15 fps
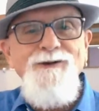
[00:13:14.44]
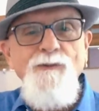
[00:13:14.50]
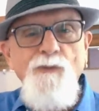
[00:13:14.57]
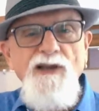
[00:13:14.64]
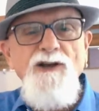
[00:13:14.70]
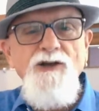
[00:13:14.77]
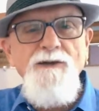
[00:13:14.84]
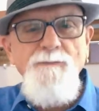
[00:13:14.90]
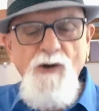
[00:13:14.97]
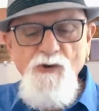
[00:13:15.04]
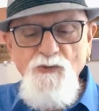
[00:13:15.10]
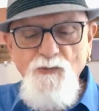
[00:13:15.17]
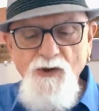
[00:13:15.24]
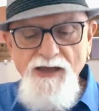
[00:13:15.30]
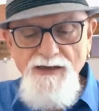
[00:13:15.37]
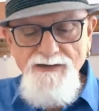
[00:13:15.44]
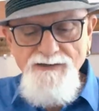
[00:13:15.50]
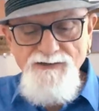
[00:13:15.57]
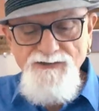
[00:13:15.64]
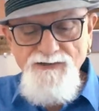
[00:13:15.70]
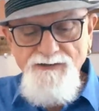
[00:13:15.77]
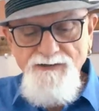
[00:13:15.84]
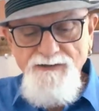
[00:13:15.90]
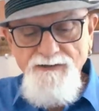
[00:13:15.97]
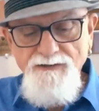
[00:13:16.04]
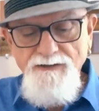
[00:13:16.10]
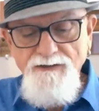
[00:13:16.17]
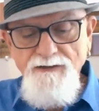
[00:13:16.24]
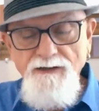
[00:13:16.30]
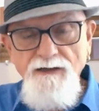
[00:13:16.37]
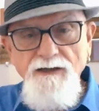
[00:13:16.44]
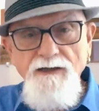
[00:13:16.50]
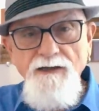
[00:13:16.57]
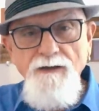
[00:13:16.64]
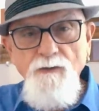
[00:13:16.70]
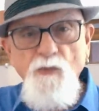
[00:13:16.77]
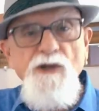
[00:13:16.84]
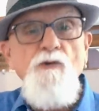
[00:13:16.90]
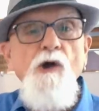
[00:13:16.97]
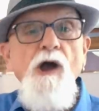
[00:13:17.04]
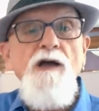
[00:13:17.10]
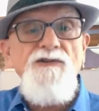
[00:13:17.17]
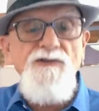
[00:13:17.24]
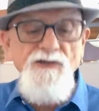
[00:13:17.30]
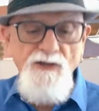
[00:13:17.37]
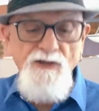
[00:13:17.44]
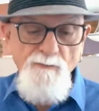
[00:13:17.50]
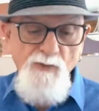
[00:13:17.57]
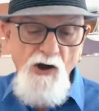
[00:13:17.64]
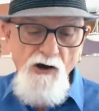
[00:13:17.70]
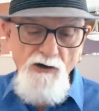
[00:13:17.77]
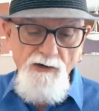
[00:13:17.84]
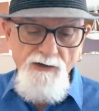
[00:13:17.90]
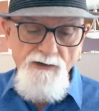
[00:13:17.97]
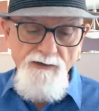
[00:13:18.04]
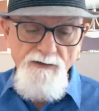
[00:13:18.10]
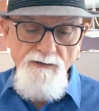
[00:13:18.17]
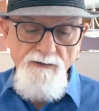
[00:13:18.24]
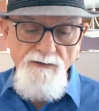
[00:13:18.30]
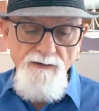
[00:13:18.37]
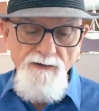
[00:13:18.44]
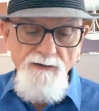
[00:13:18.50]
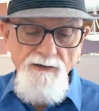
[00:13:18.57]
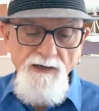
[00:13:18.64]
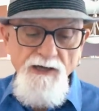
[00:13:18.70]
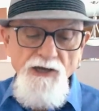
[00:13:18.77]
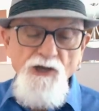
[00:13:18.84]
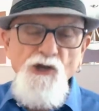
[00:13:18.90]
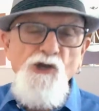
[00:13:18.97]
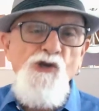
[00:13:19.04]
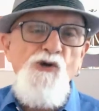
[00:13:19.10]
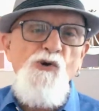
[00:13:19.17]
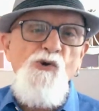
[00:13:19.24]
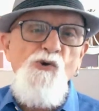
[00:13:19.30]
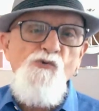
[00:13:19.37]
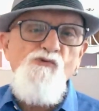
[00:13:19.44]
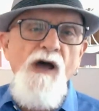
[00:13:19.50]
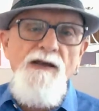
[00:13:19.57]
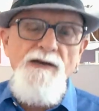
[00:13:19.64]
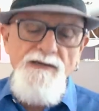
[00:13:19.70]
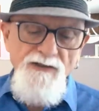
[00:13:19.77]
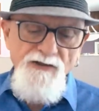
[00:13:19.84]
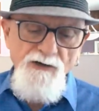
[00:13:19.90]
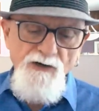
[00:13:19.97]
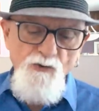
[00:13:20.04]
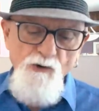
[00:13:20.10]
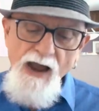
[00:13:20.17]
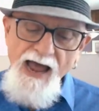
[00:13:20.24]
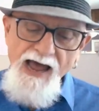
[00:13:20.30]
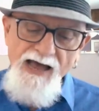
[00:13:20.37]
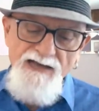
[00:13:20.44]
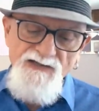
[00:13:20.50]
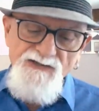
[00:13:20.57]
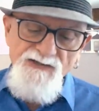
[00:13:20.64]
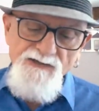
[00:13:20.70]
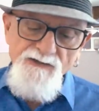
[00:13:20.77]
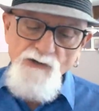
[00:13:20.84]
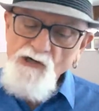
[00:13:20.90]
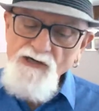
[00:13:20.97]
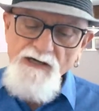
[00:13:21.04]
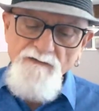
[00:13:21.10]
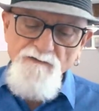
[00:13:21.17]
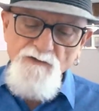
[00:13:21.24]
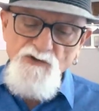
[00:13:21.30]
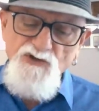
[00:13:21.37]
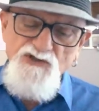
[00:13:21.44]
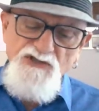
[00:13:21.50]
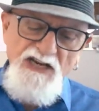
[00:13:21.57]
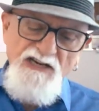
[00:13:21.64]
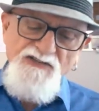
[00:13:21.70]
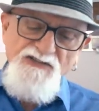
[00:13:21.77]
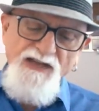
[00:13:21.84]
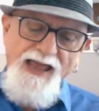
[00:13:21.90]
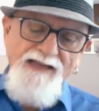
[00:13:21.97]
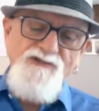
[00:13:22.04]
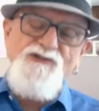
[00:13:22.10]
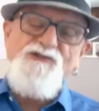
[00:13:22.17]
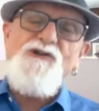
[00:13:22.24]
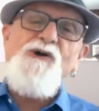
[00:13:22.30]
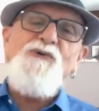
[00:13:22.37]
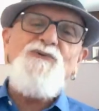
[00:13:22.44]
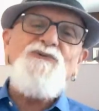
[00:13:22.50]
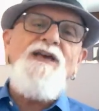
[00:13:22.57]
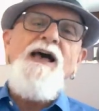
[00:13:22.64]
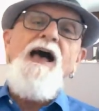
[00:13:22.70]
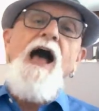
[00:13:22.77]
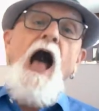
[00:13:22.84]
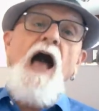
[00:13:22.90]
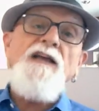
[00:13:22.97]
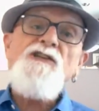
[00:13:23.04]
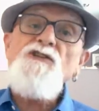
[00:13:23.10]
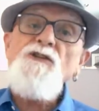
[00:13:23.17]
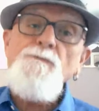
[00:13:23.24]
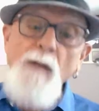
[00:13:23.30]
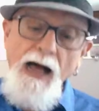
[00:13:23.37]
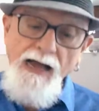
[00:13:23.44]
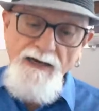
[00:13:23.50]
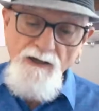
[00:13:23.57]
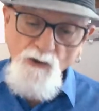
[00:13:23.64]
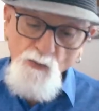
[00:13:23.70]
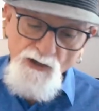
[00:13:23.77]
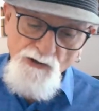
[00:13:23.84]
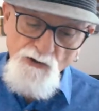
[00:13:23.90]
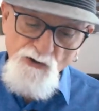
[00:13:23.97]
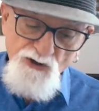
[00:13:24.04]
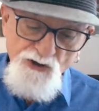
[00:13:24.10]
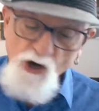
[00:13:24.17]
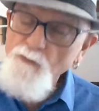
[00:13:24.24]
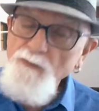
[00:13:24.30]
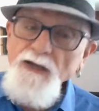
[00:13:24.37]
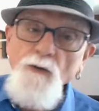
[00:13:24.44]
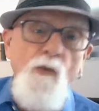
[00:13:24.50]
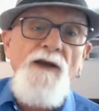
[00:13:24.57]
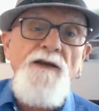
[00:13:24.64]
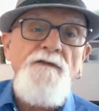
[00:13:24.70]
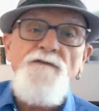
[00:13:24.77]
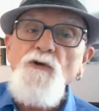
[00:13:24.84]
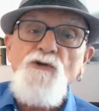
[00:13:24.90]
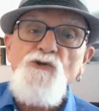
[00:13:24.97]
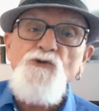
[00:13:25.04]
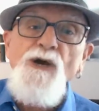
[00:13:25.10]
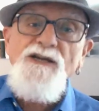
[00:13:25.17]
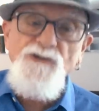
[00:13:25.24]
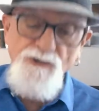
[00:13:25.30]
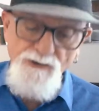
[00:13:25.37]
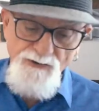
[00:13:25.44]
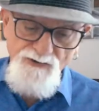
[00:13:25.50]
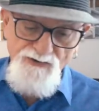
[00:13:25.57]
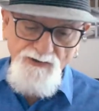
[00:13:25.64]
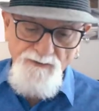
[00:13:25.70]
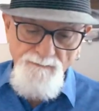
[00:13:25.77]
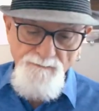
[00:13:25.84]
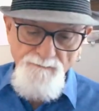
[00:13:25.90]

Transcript: we look both ways. We cross to the park. You run in the grass looking for sticks and stones. I smile when you show me one of your treasures.